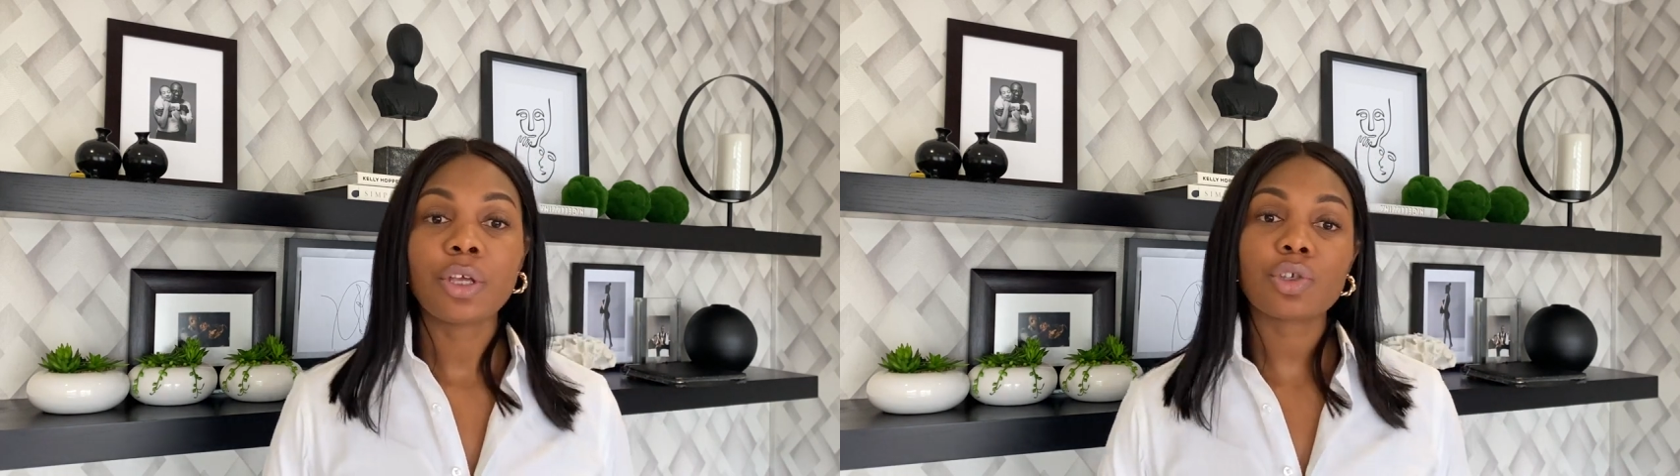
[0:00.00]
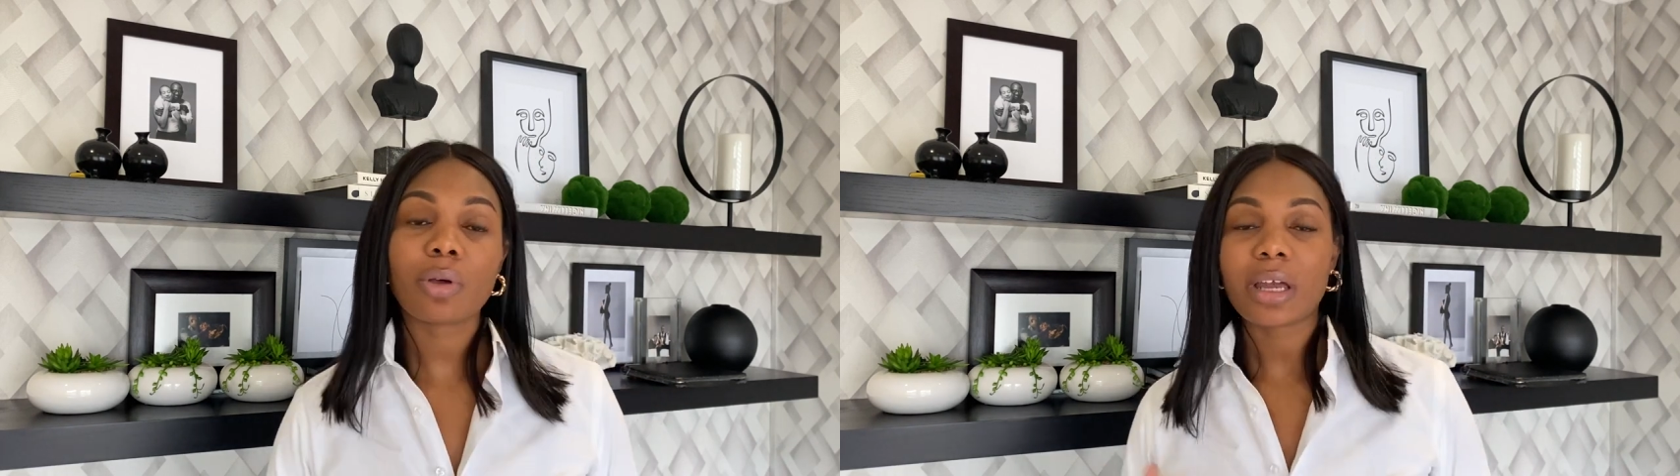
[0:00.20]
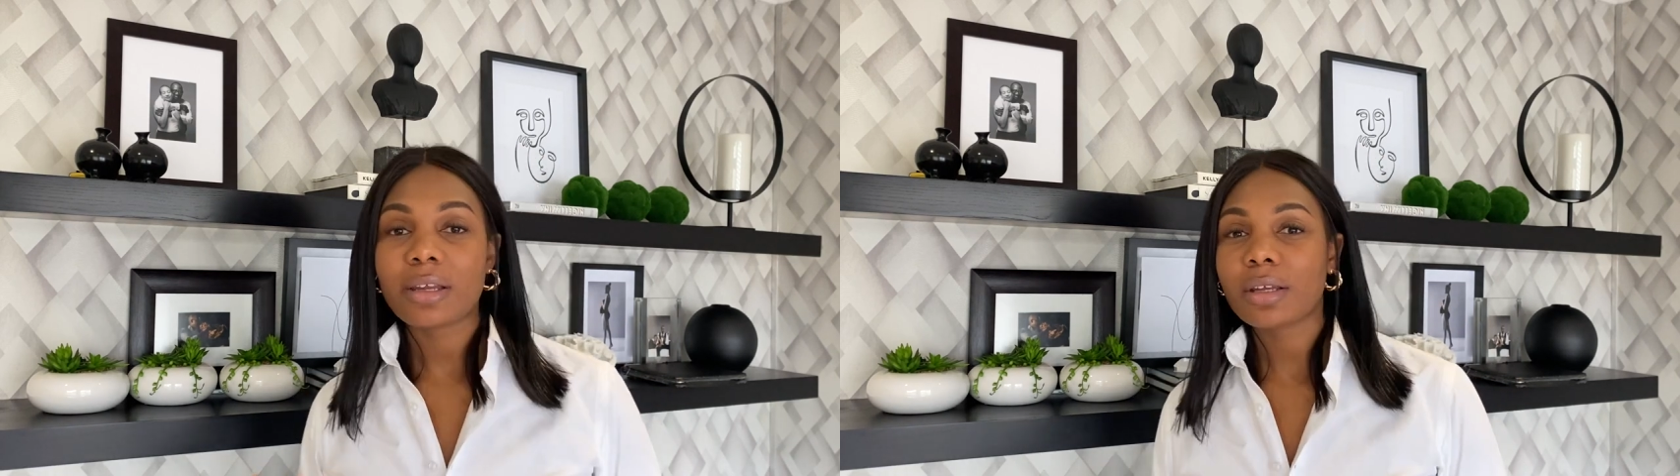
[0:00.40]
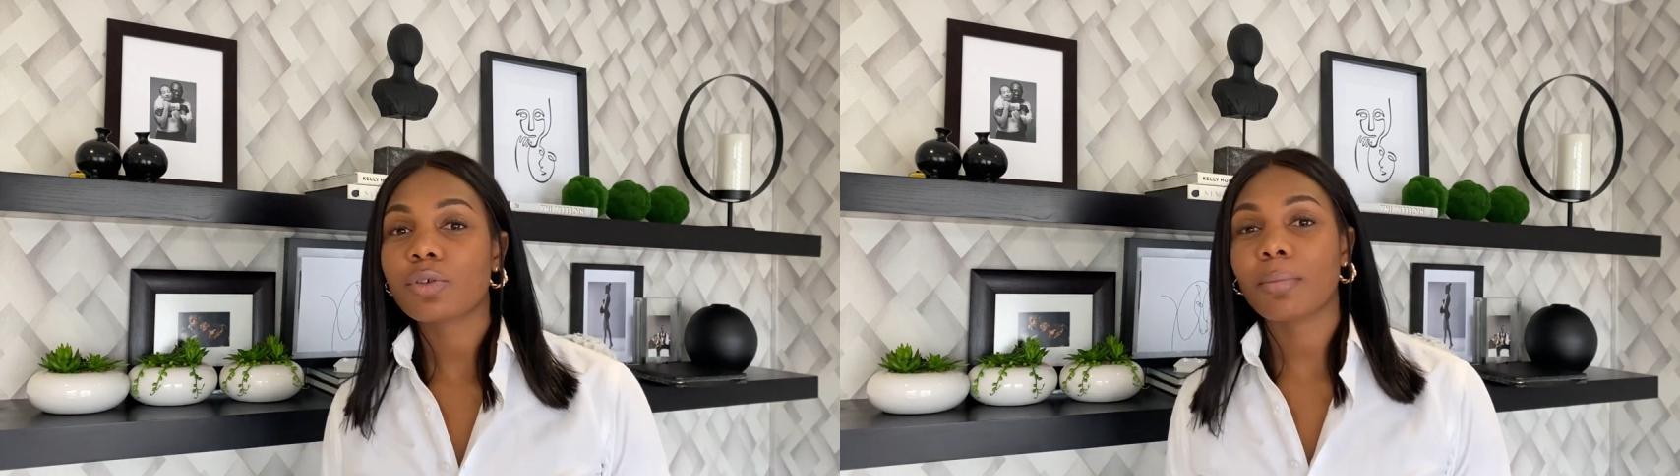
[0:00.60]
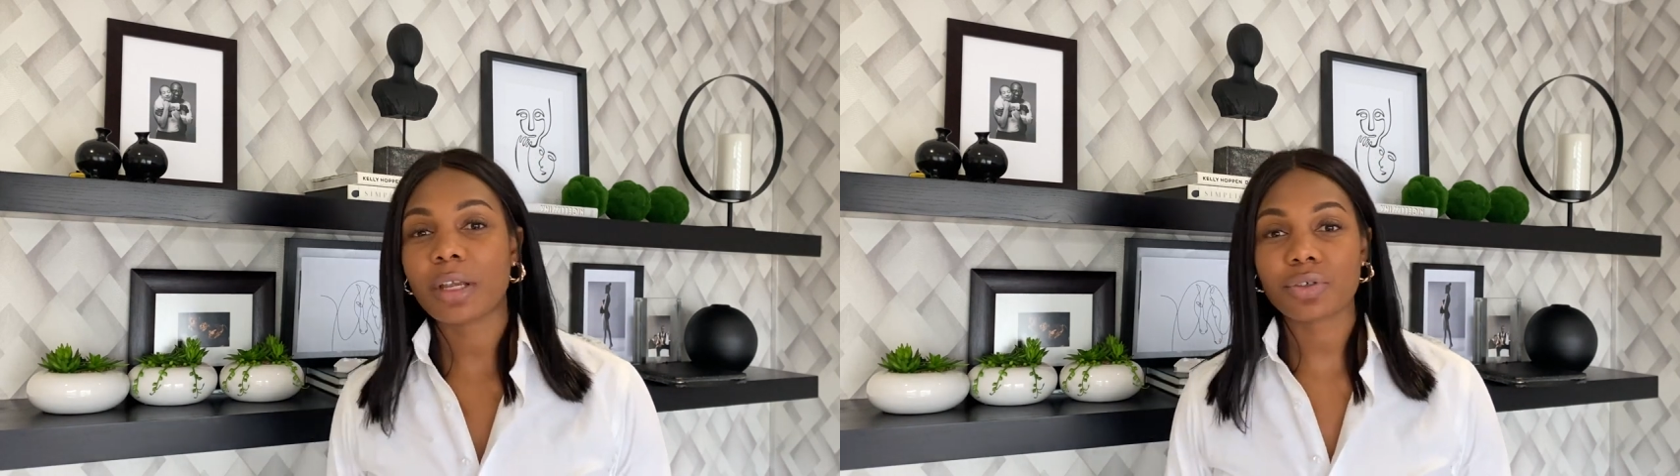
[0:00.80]
So I needed
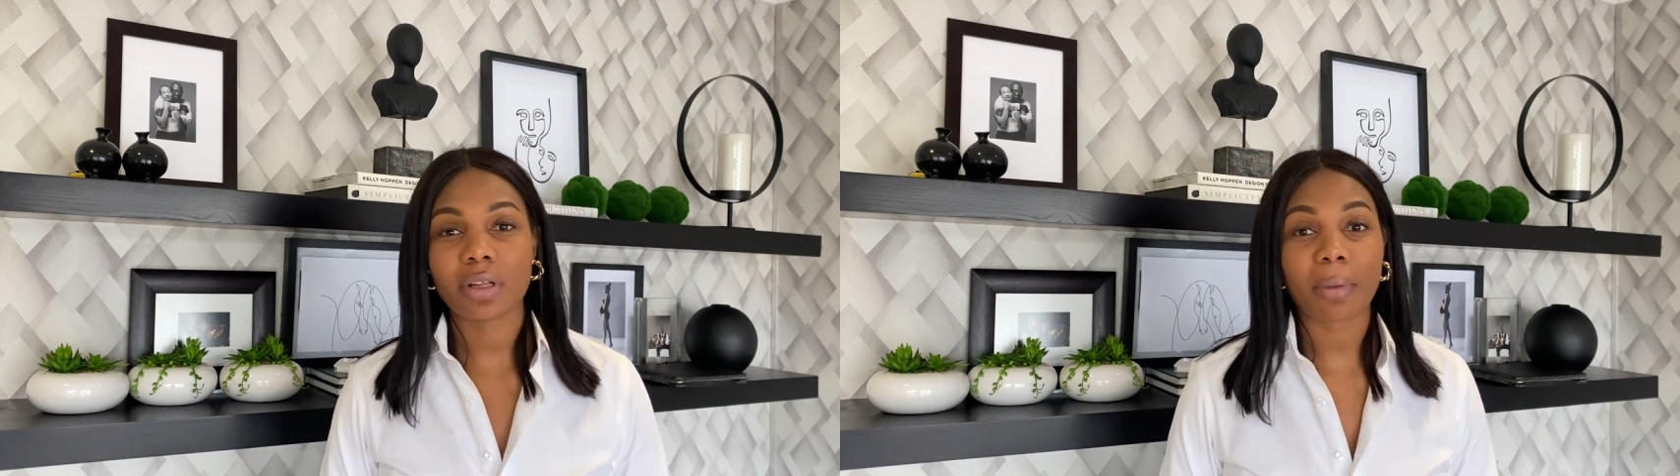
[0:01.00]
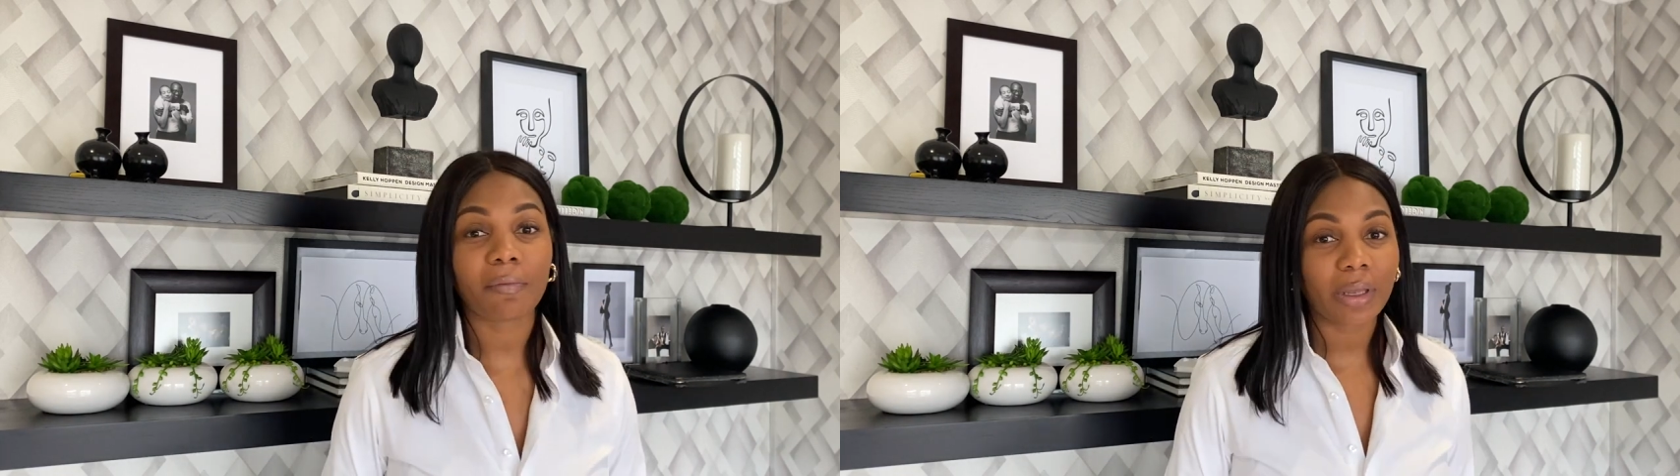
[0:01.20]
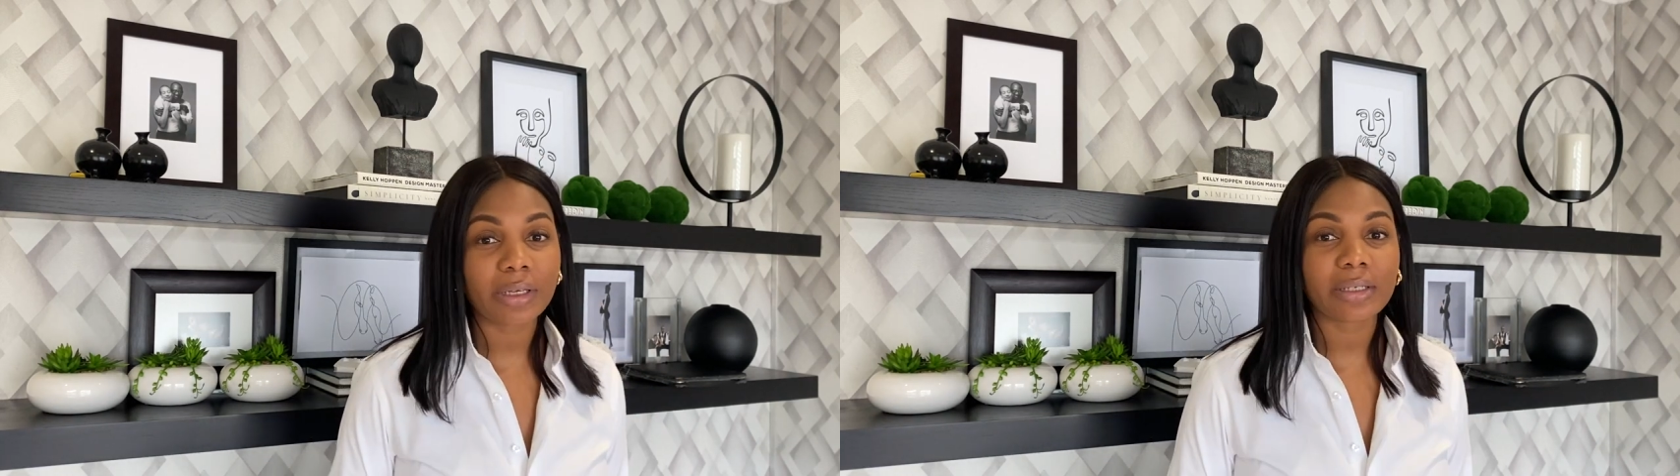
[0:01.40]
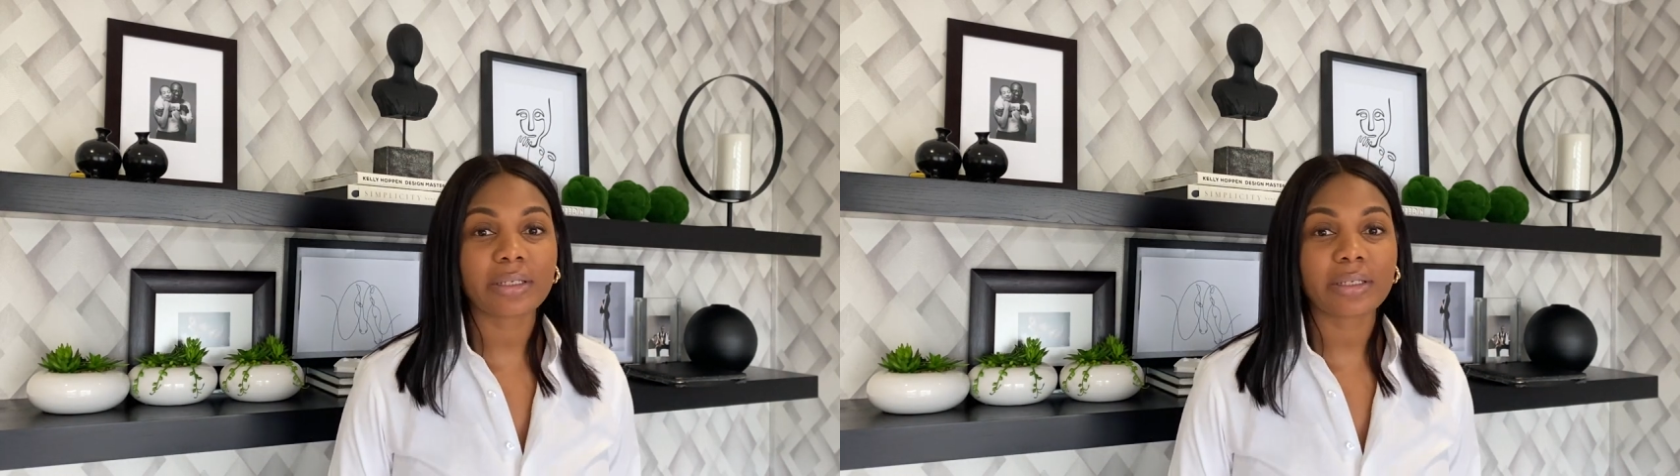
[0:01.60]
to make sure that my vanity